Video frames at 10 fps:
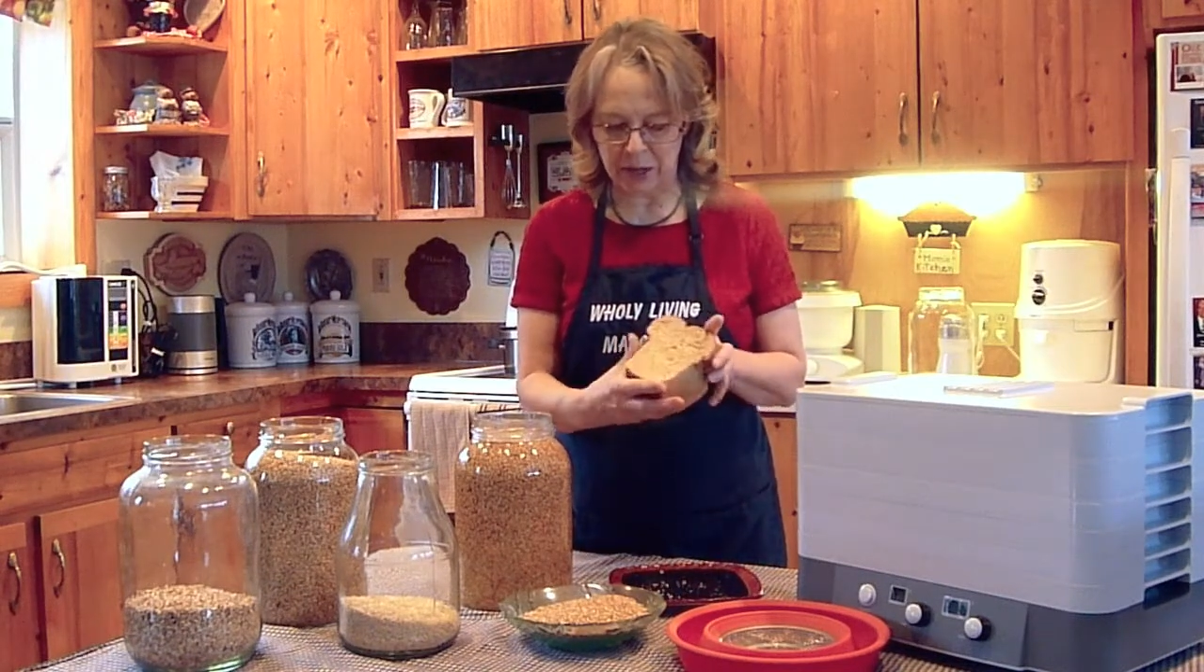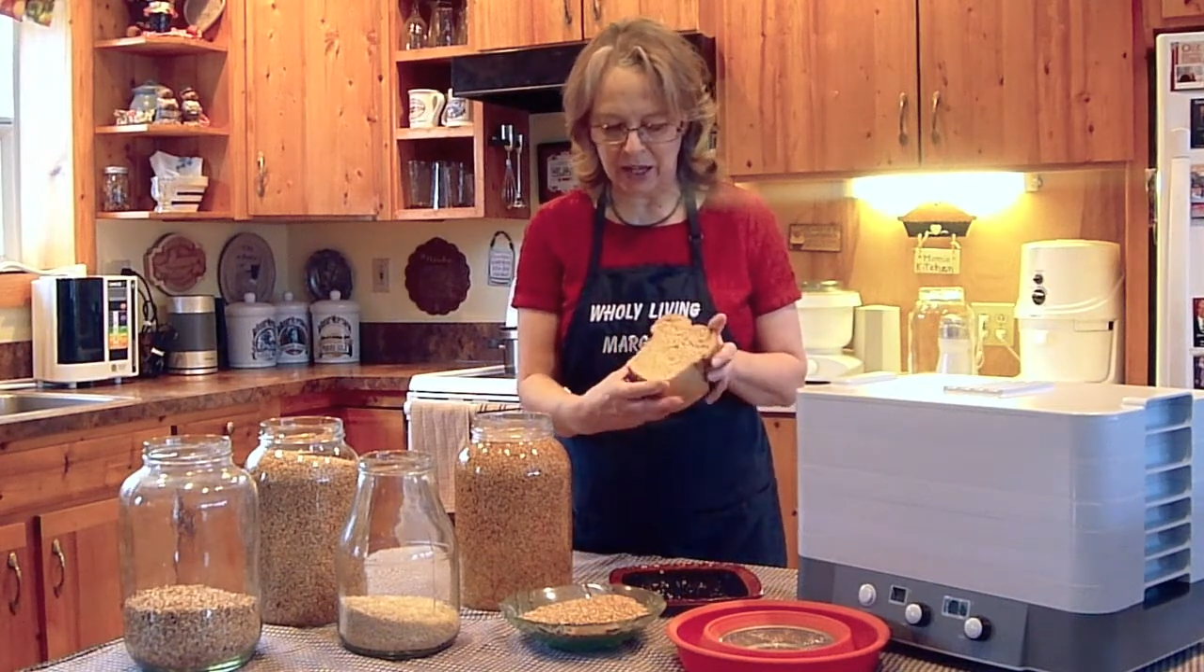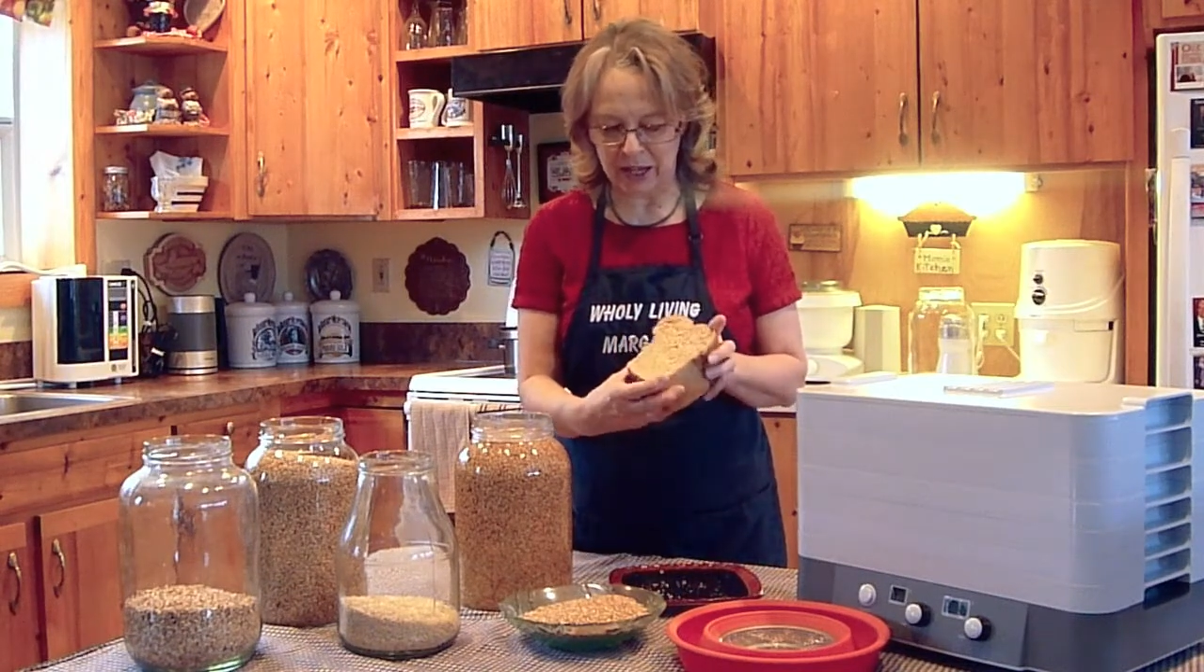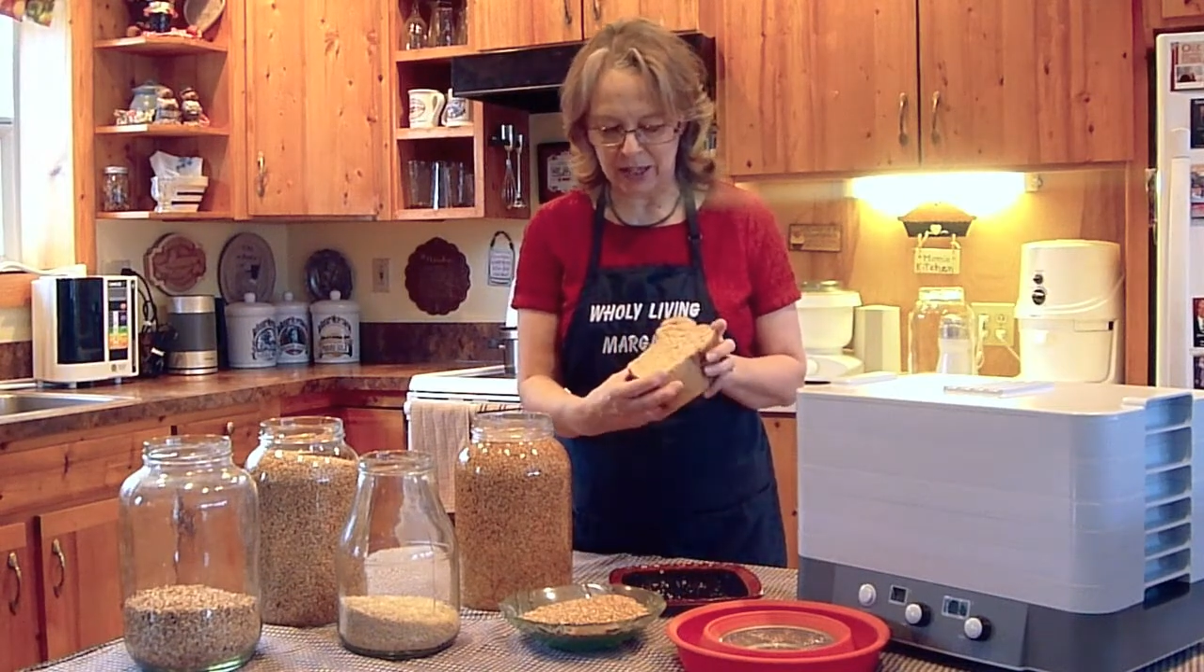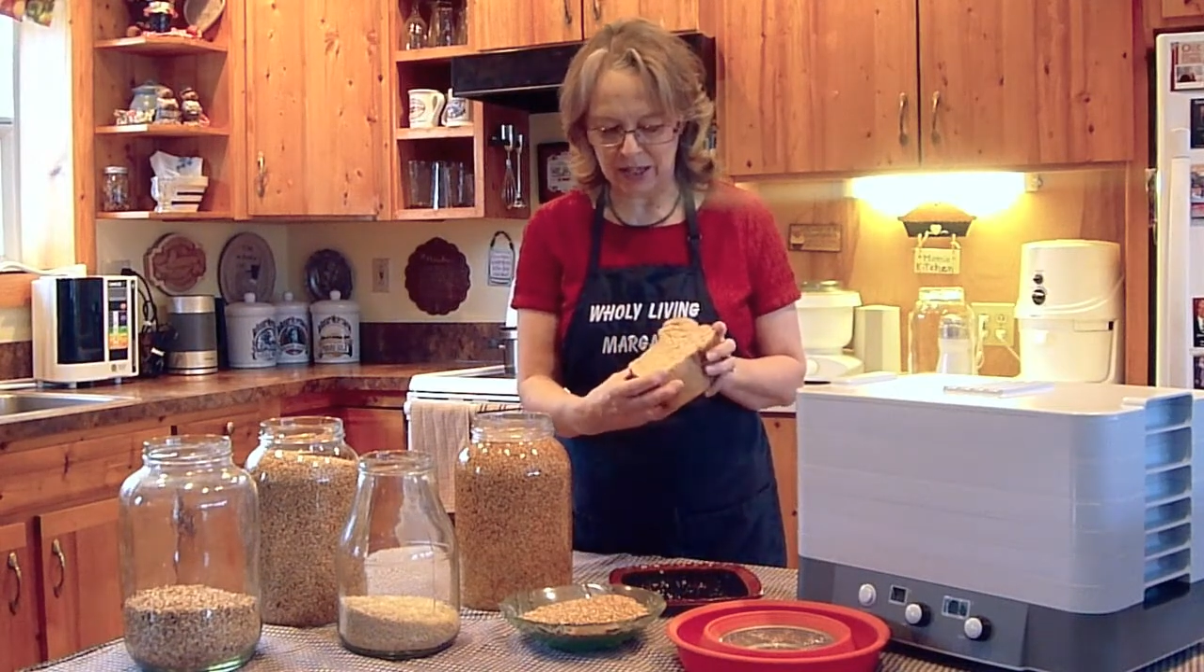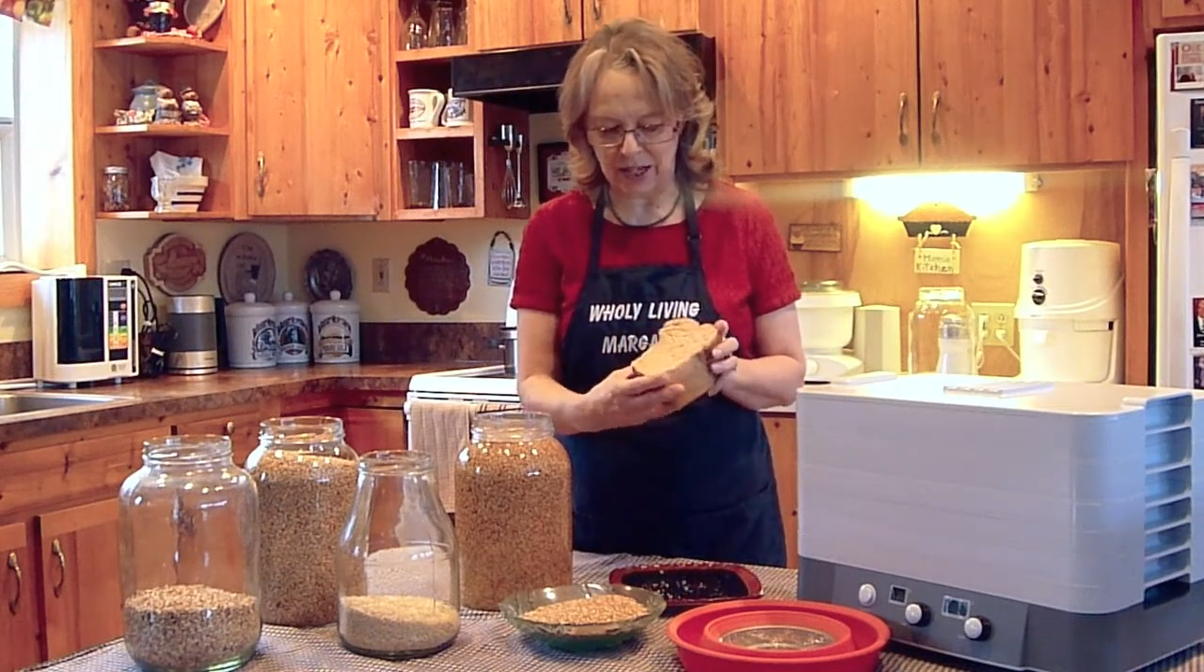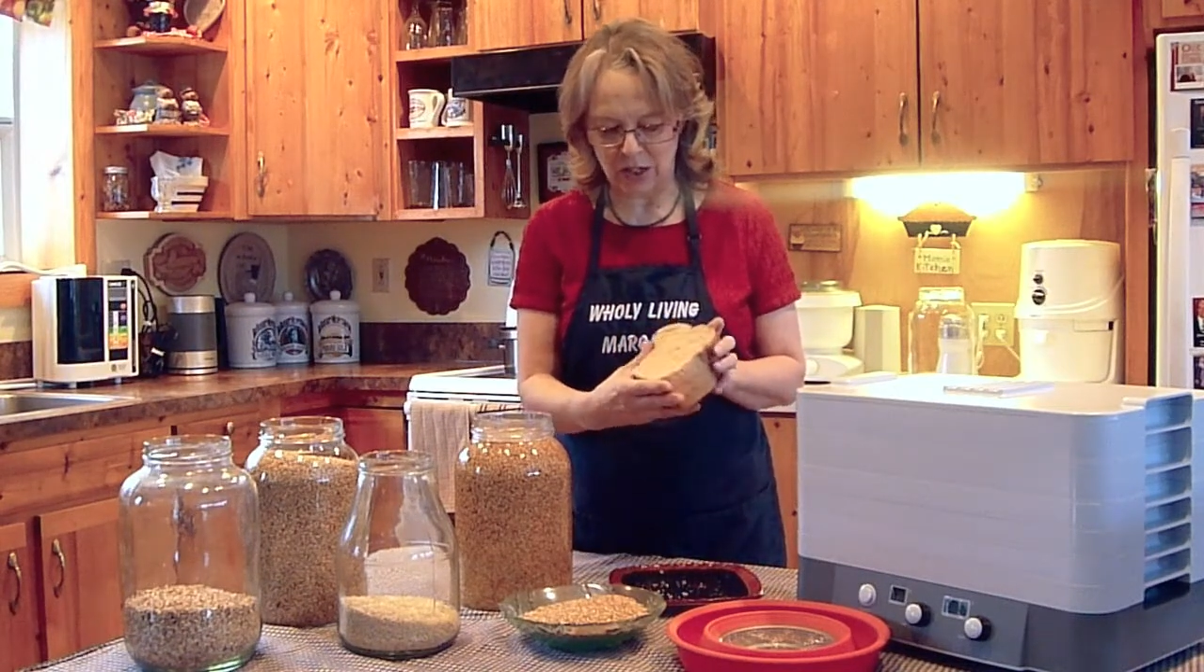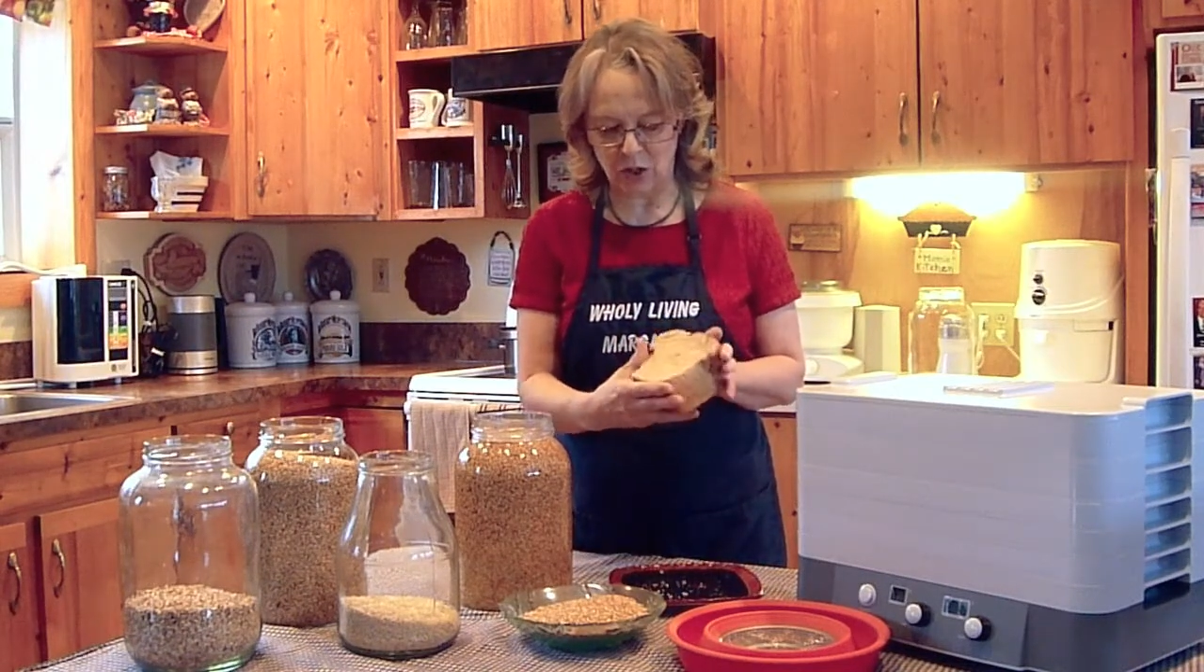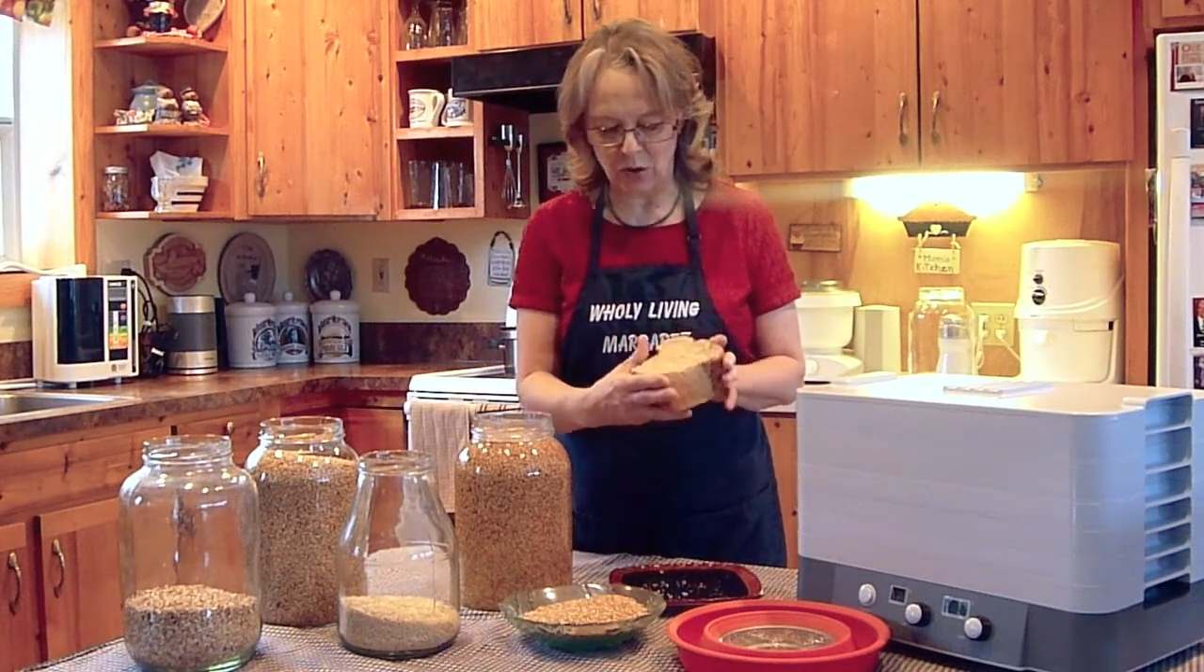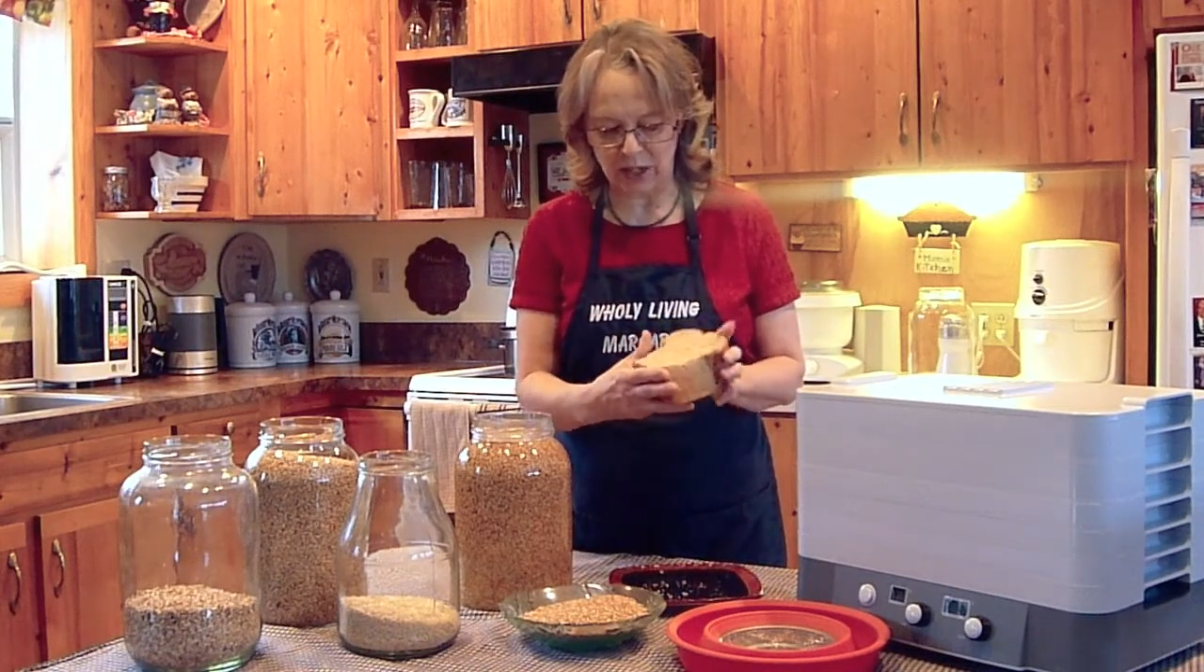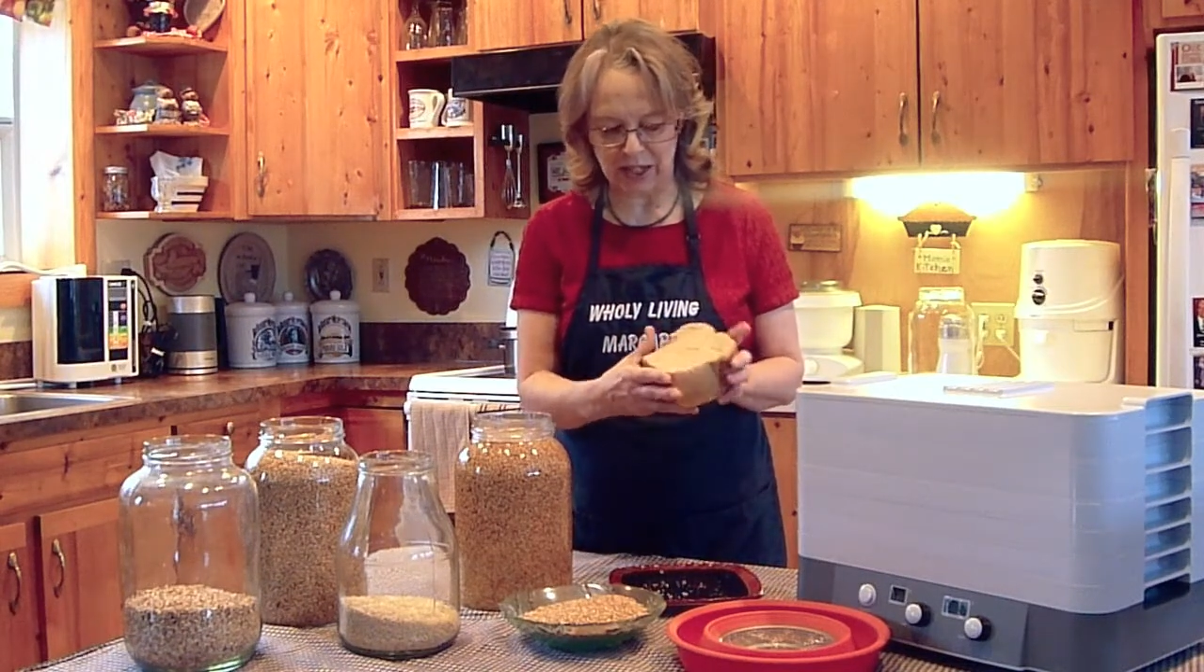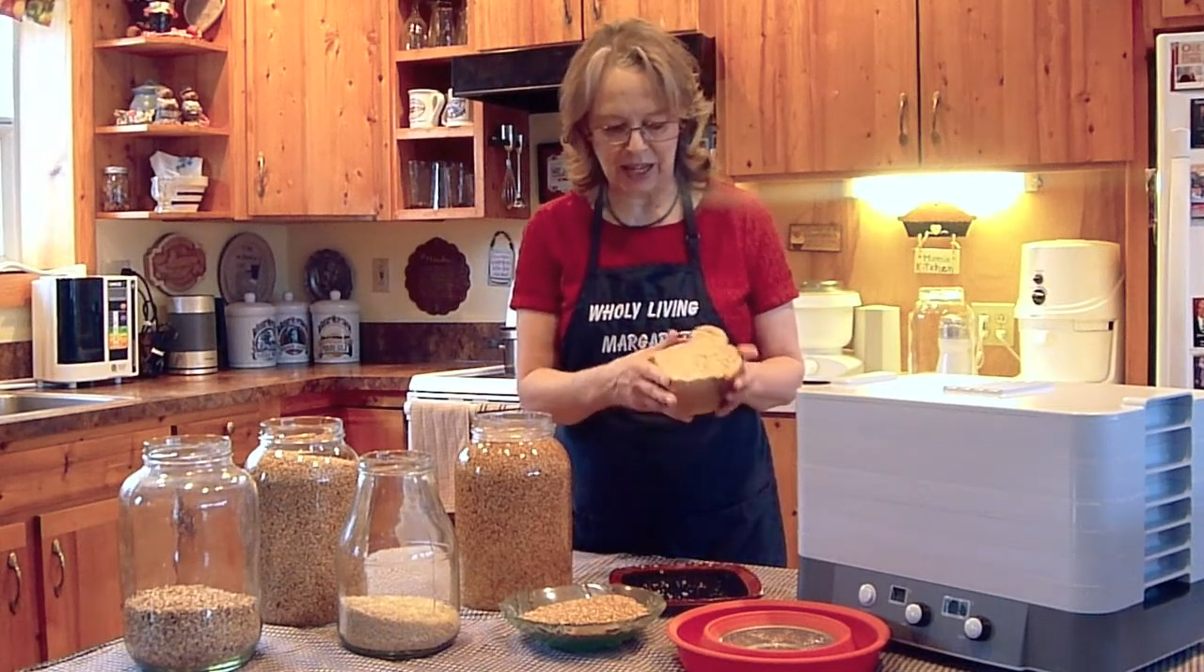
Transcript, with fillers: because I soaked and